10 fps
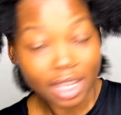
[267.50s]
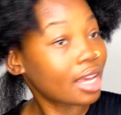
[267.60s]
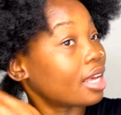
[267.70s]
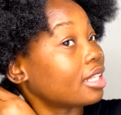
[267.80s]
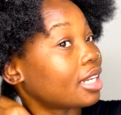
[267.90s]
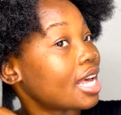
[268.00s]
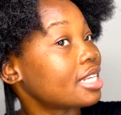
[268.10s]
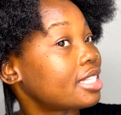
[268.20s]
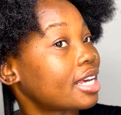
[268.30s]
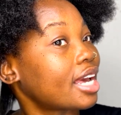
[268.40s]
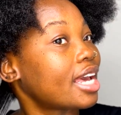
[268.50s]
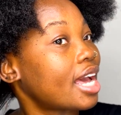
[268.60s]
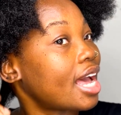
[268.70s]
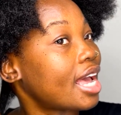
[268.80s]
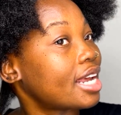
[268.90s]
And the last thing I
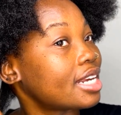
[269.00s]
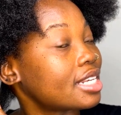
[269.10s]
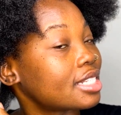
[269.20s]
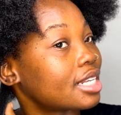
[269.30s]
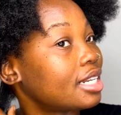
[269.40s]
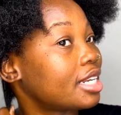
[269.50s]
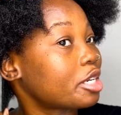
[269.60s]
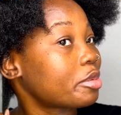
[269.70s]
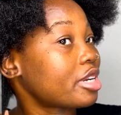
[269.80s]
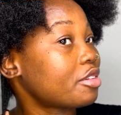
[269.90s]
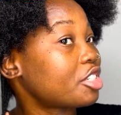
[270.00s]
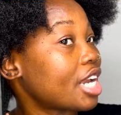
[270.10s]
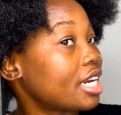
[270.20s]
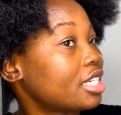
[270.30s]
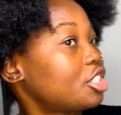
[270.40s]
add is a little bit of
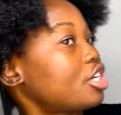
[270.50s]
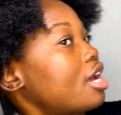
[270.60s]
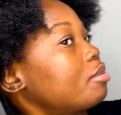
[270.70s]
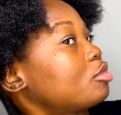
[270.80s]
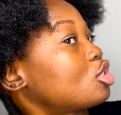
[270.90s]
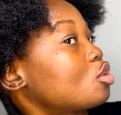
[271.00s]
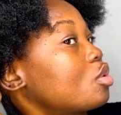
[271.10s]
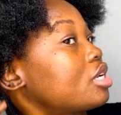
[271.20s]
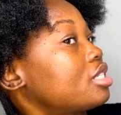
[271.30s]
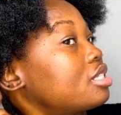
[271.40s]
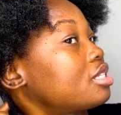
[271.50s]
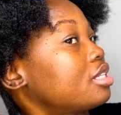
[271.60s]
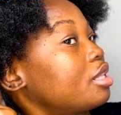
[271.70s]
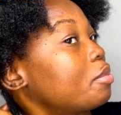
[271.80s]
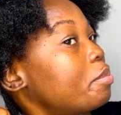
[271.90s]
Shine and Jam towards
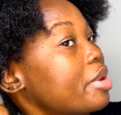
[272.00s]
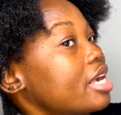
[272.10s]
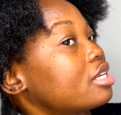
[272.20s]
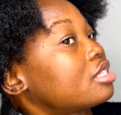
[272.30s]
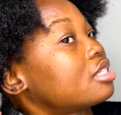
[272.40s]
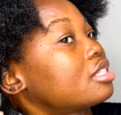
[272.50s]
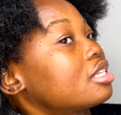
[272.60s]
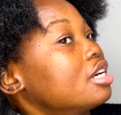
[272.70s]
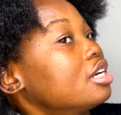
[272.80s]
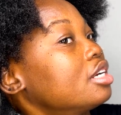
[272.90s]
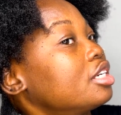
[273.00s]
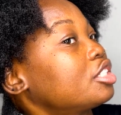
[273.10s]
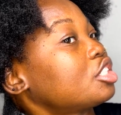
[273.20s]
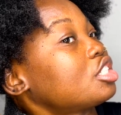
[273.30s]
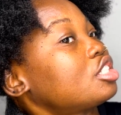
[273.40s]
the base,
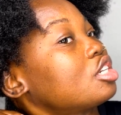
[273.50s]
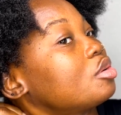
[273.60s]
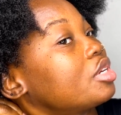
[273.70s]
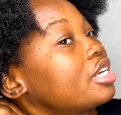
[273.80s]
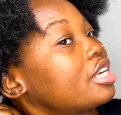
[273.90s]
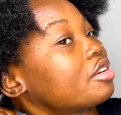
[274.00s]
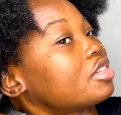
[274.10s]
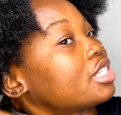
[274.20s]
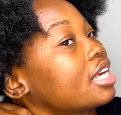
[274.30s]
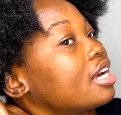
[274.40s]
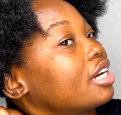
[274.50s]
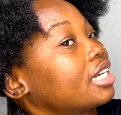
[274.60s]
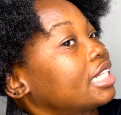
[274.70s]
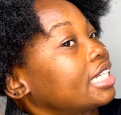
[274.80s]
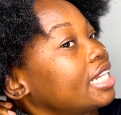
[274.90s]
just so it gives it a
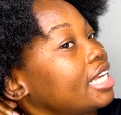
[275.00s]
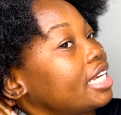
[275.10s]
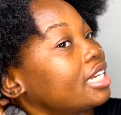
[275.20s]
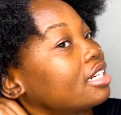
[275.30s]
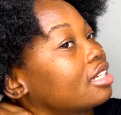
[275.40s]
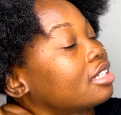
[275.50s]
clean